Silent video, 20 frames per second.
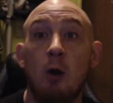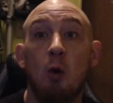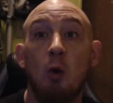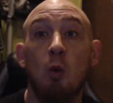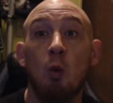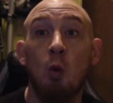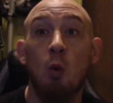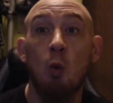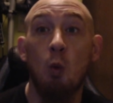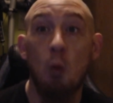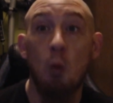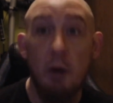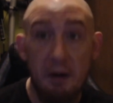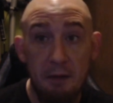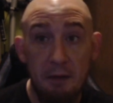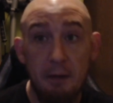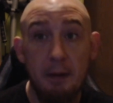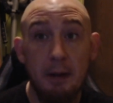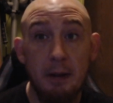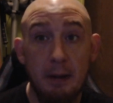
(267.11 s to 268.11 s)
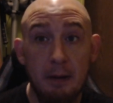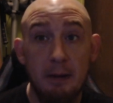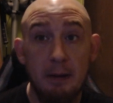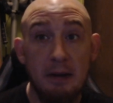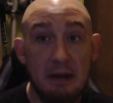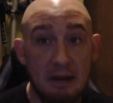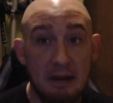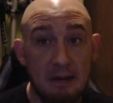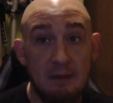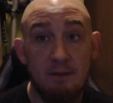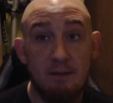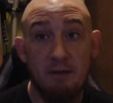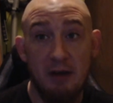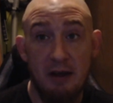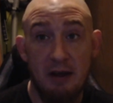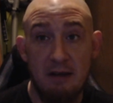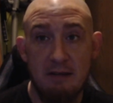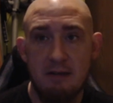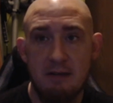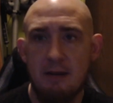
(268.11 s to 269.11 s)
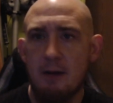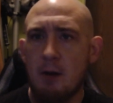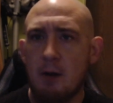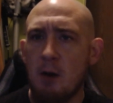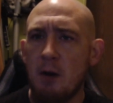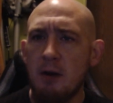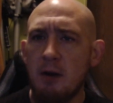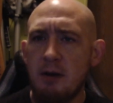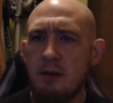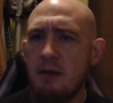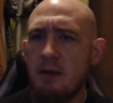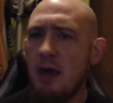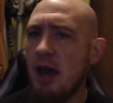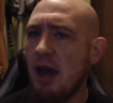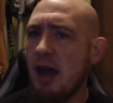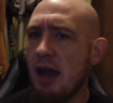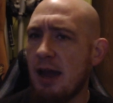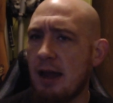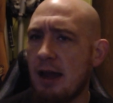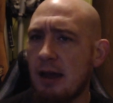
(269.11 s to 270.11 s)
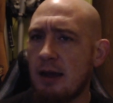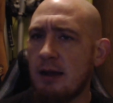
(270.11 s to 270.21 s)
really good defense. Could they